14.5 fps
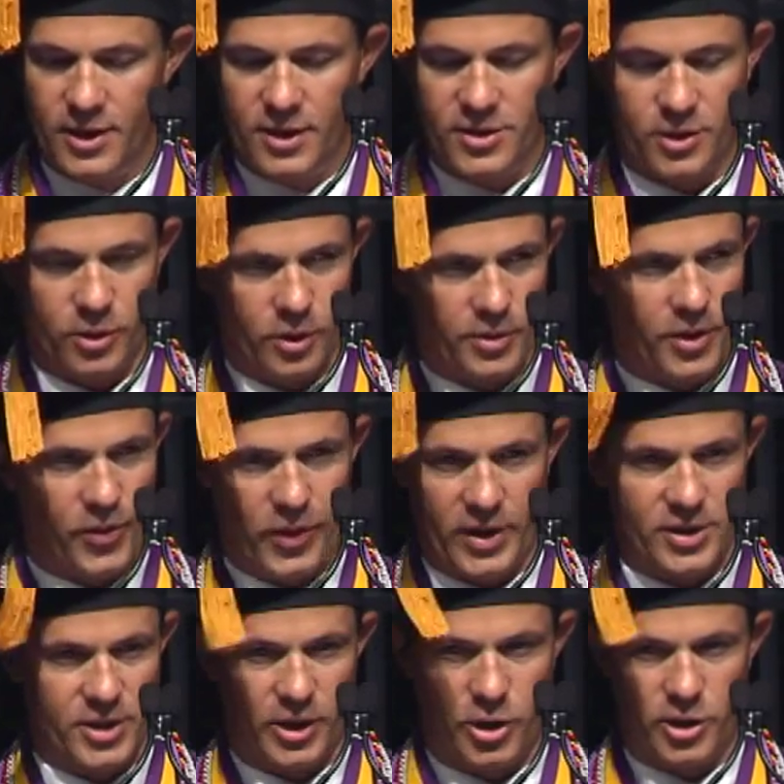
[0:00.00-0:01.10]
to learn the things
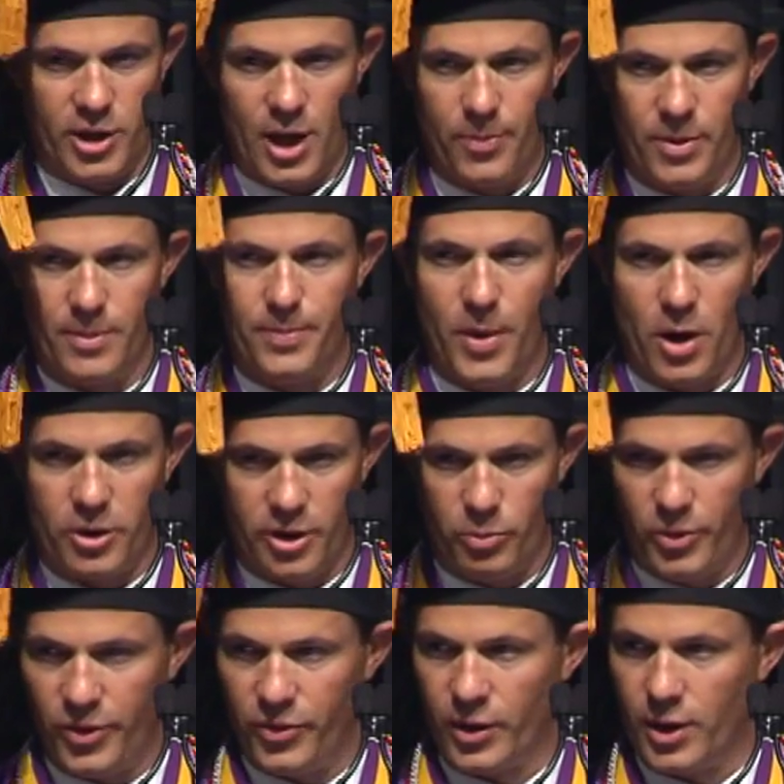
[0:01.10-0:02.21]
that could not be imparted
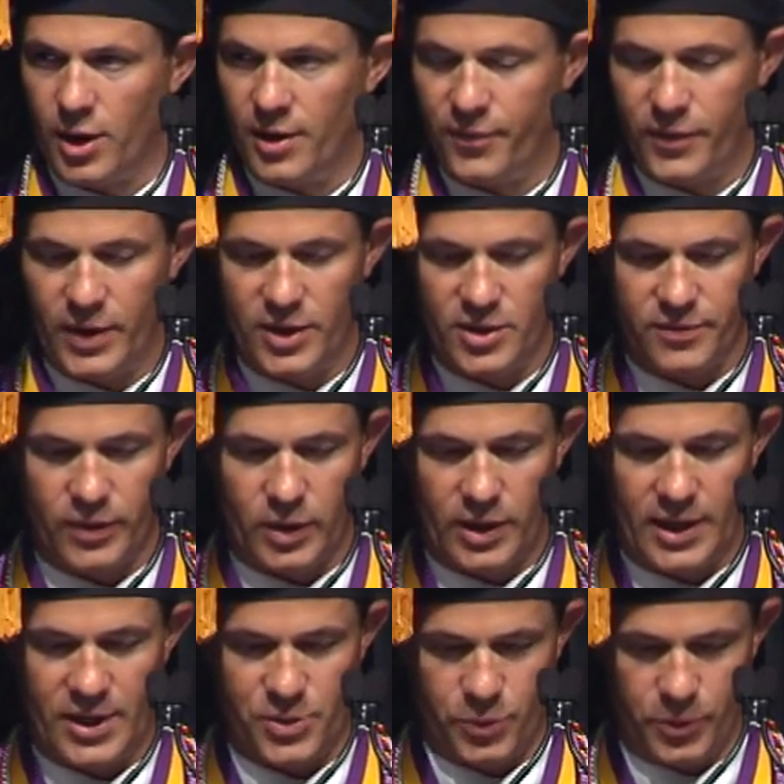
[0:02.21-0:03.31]
within the confines of the
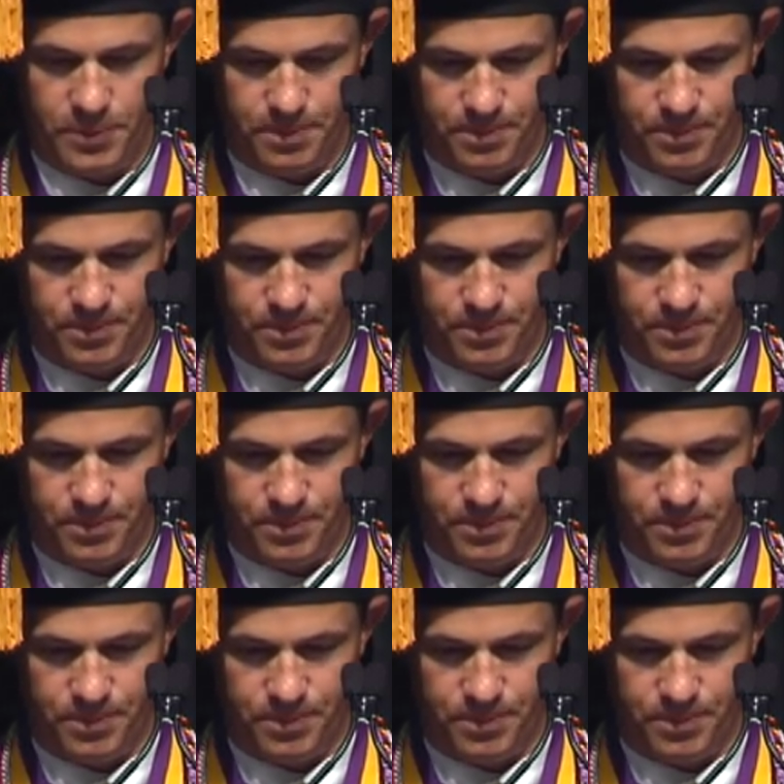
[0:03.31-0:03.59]
classroom.